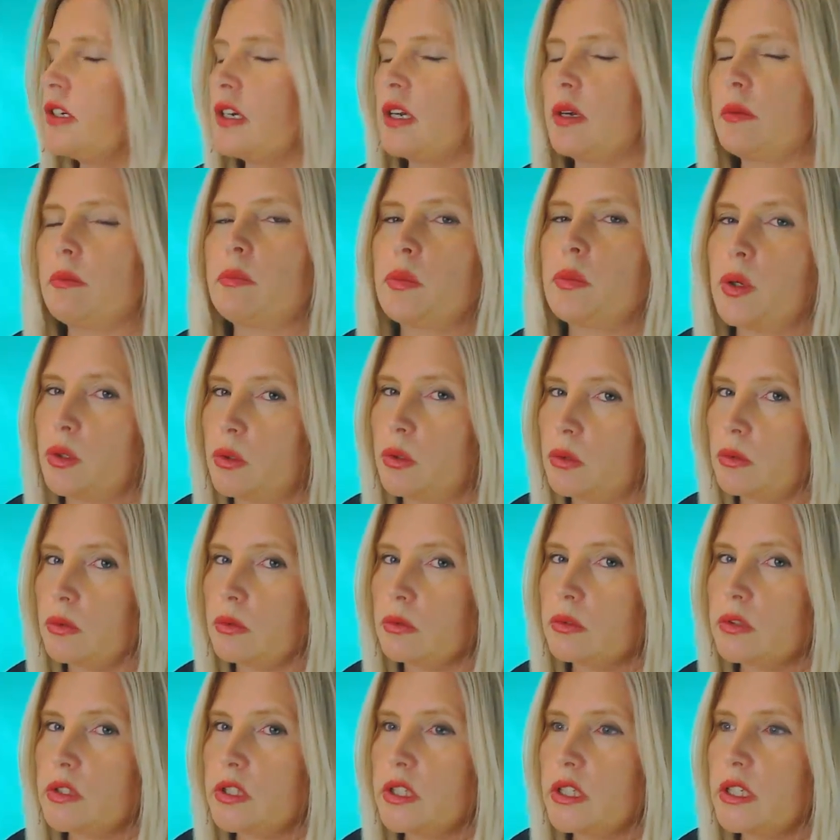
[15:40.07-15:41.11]
you get
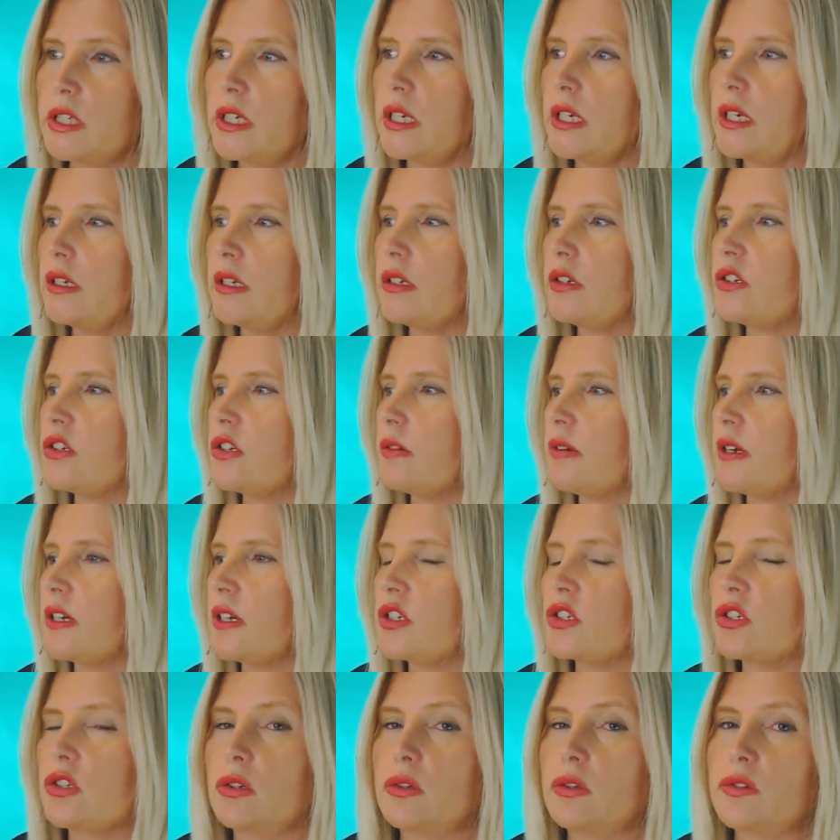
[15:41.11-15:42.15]
pulled in a
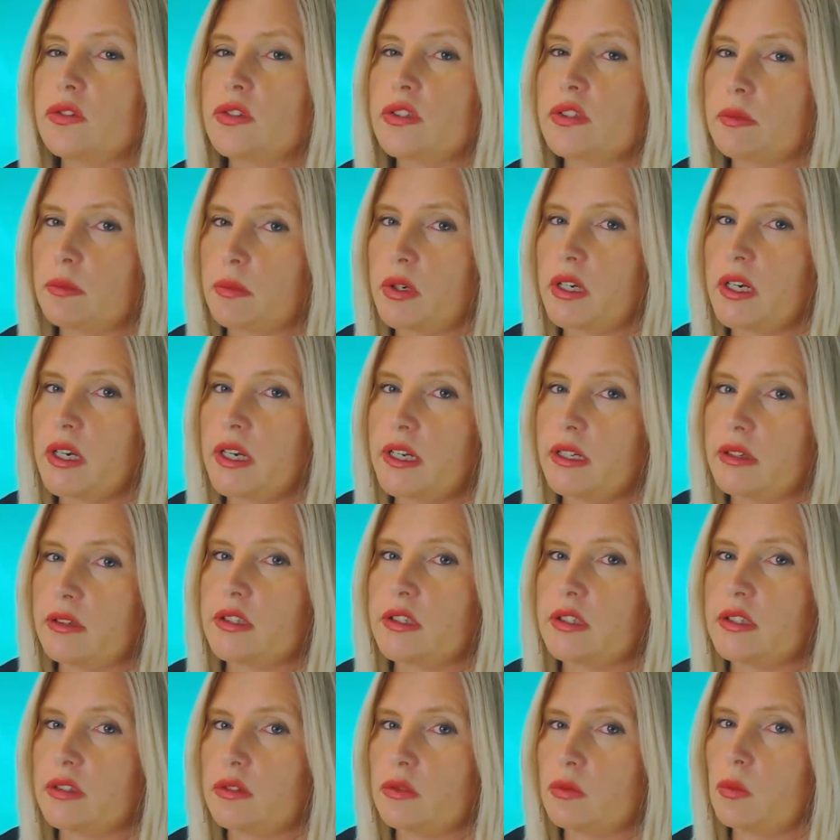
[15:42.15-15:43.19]
direction of someone
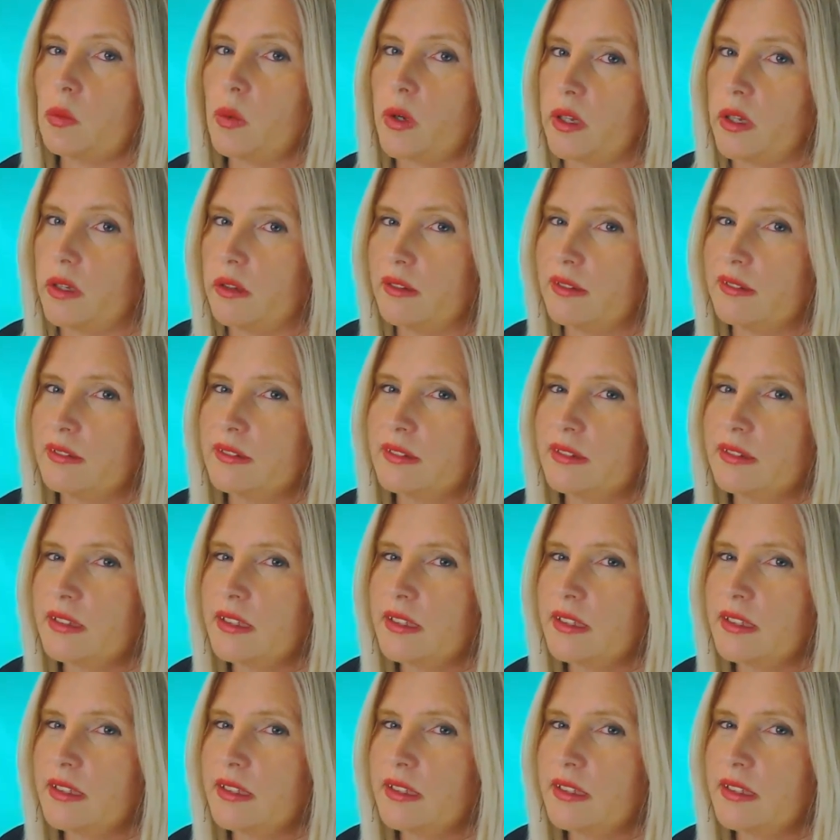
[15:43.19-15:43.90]
else's will.